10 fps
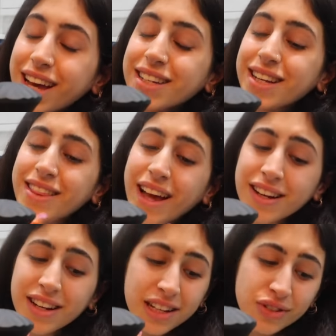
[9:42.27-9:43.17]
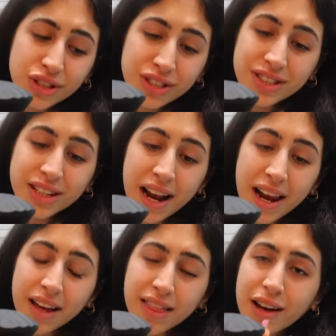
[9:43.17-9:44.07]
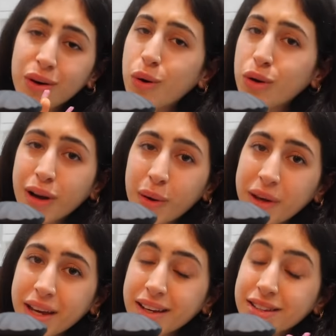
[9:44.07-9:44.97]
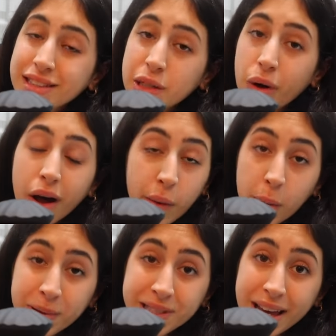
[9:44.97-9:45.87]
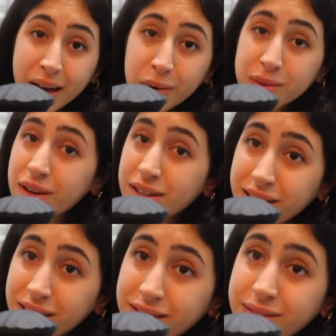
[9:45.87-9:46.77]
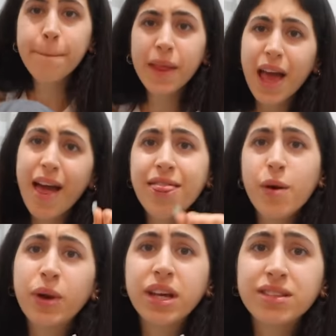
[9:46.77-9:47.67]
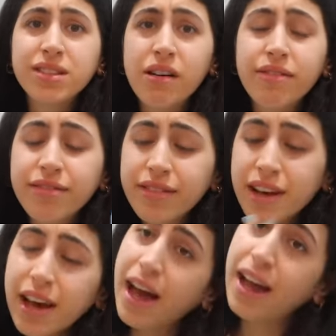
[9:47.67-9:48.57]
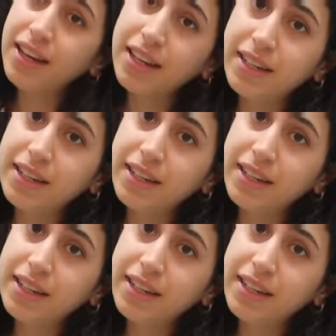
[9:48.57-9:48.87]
and that can literally just stay like that on low heat until our potatoes are done. And then we can stuff and